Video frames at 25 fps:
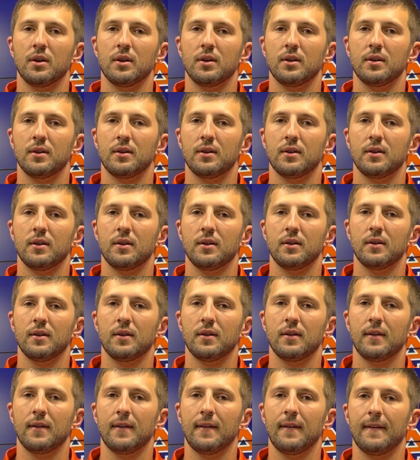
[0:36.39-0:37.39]
How, how
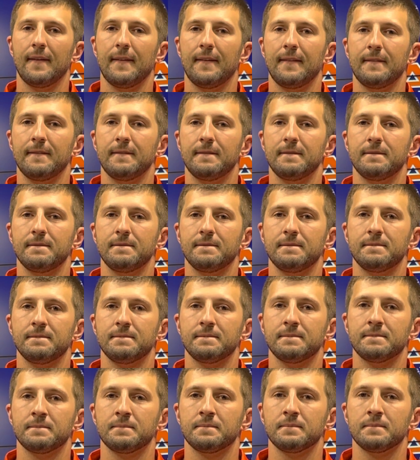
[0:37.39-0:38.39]
explosive is it to, to
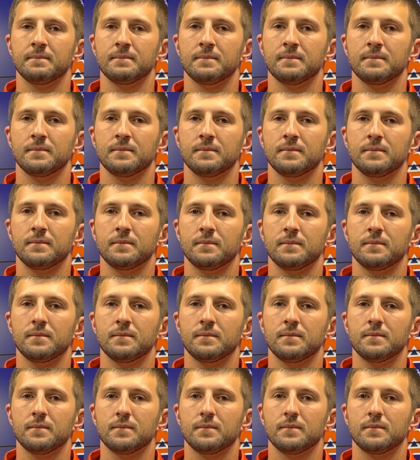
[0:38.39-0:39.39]
create some more
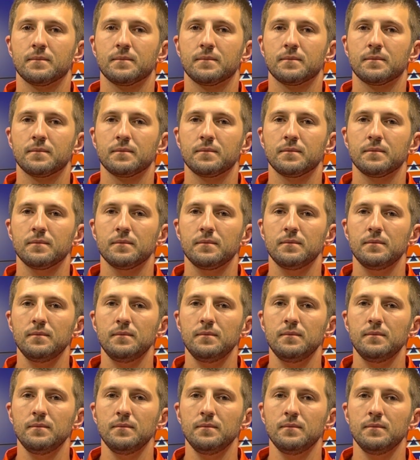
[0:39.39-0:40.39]
explosive plays, especially in the
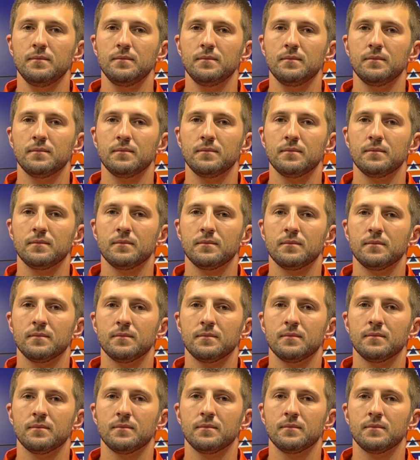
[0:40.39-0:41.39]
passing game moving forward,
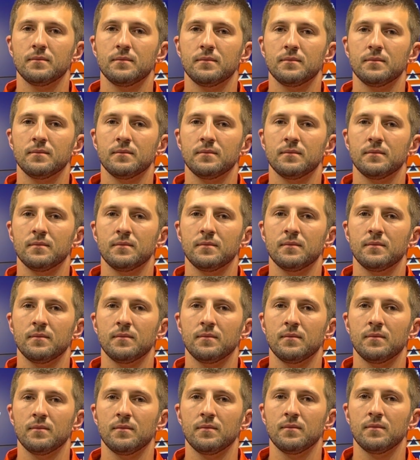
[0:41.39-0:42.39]
with teams probably
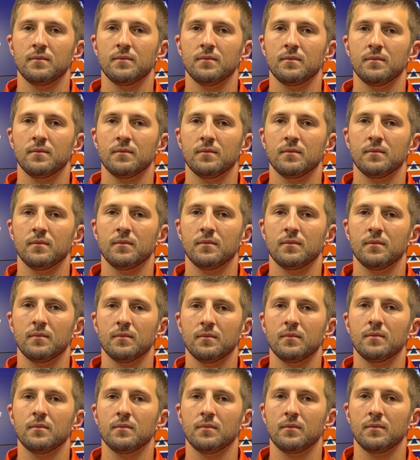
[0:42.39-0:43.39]
you know paying more attention to the
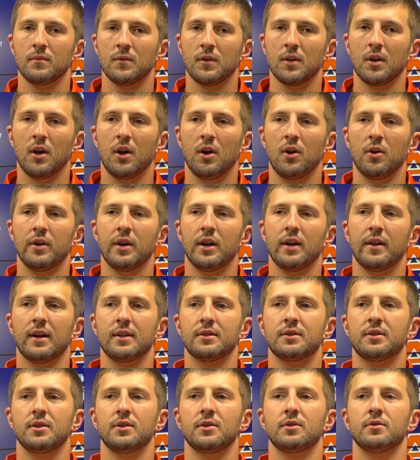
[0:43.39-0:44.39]
run here? Oh yeah,
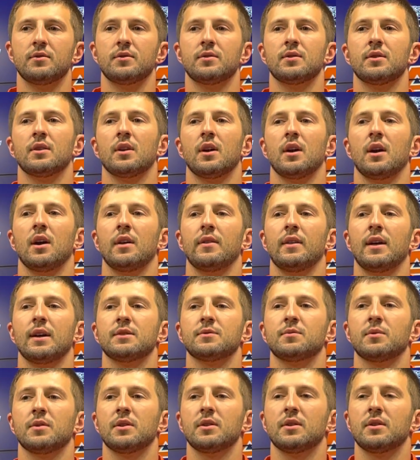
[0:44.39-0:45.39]
that's huge. Uh, that's
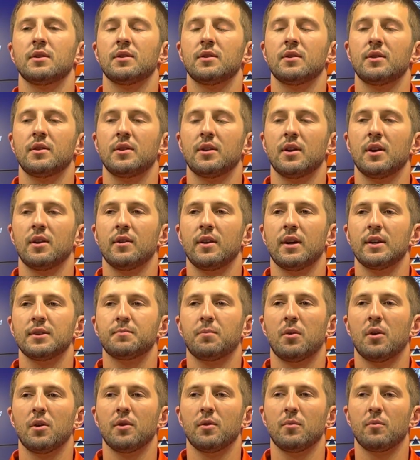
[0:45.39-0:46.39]
what you know. That's
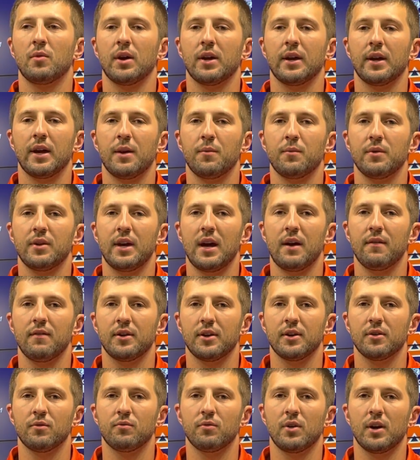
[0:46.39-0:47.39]
part of the run game. When you have a
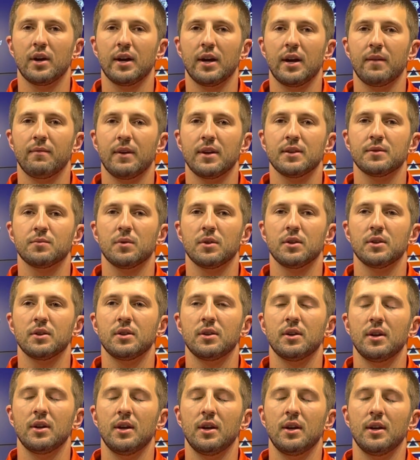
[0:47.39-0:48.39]
good run game, that's what
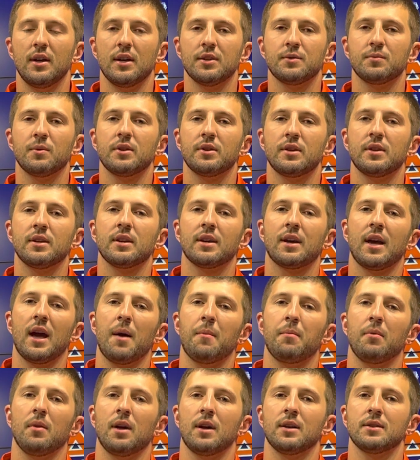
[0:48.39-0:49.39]
that's what you need to
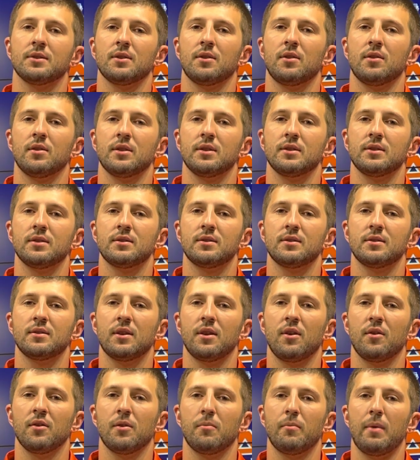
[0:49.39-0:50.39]
capitalize on is
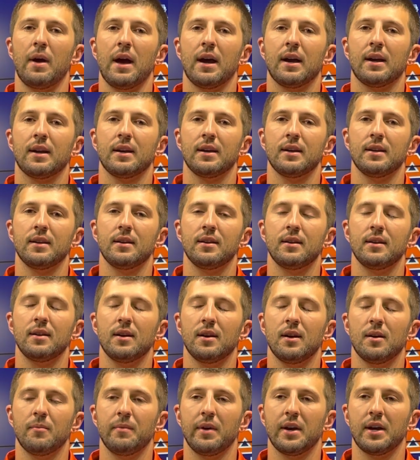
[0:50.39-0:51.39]
on the back end
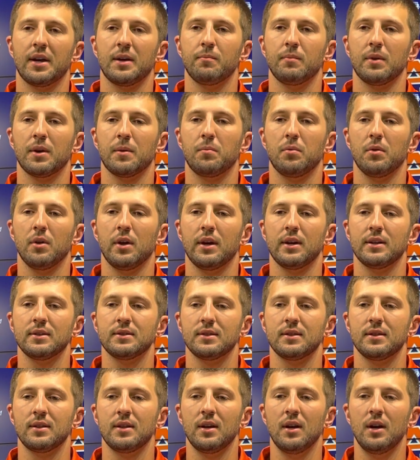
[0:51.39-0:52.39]
uh, making big plays.
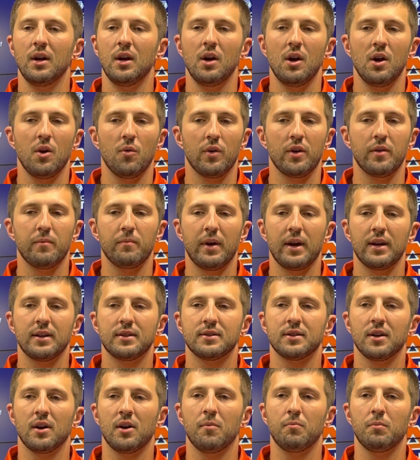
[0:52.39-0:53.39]
And we've made
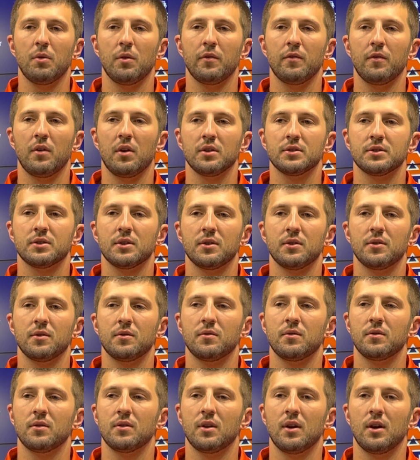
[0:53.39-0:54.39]
some, but we've also
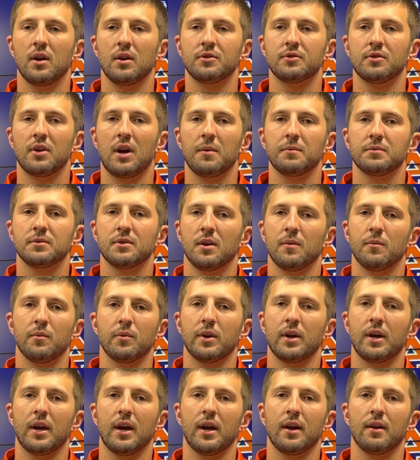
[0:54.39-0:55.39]
uh, dropped some. We
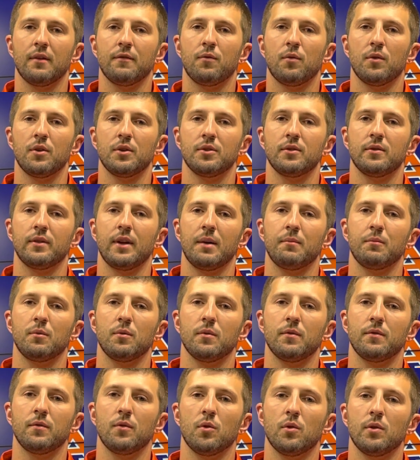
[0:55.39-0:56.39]
can't afford to do that
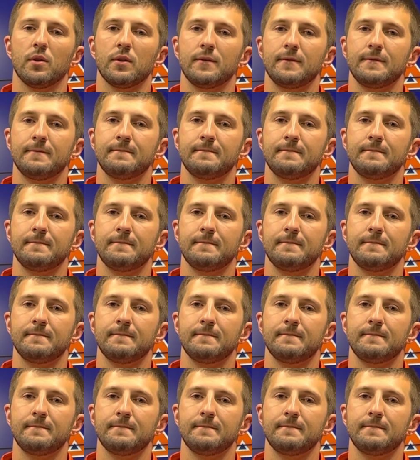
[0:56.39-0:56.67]
moving forward.